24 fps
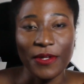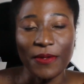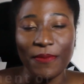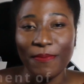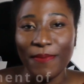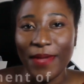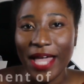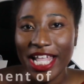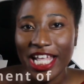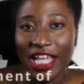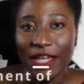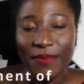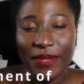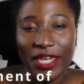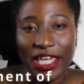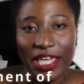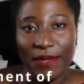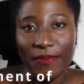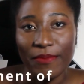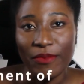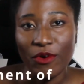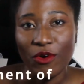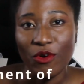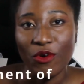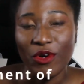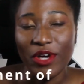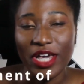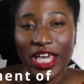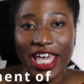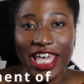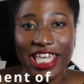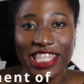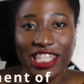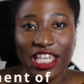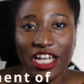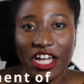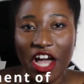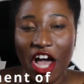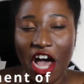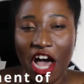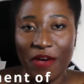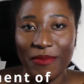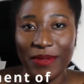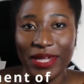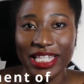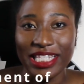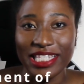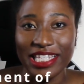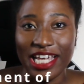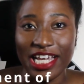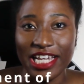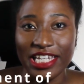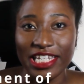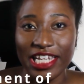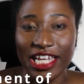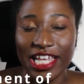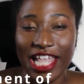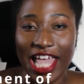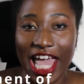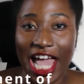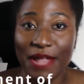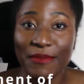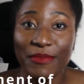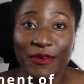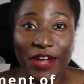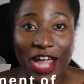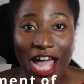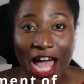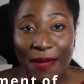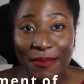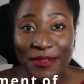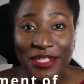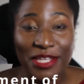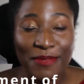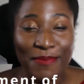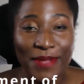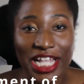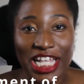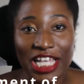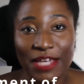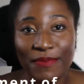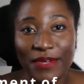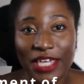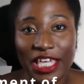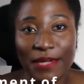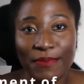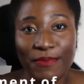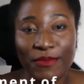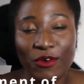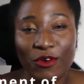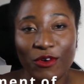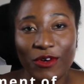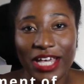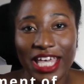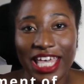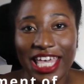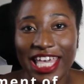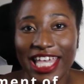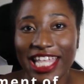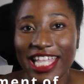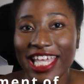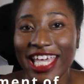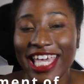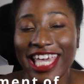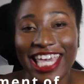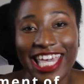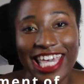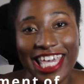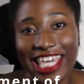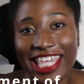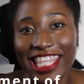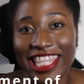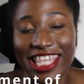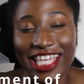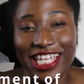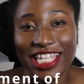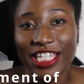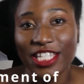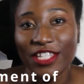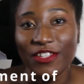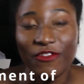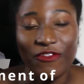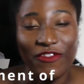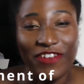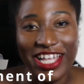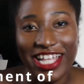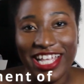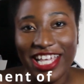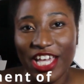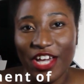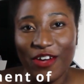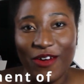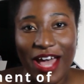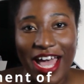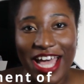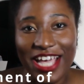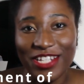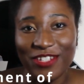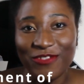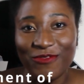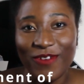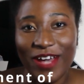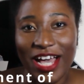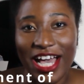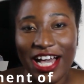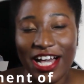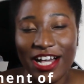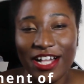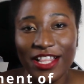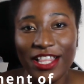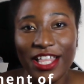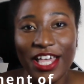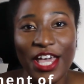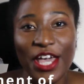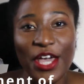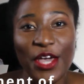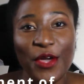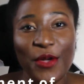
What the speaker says: Many people in the comment section, and perhaps many people in this video as well,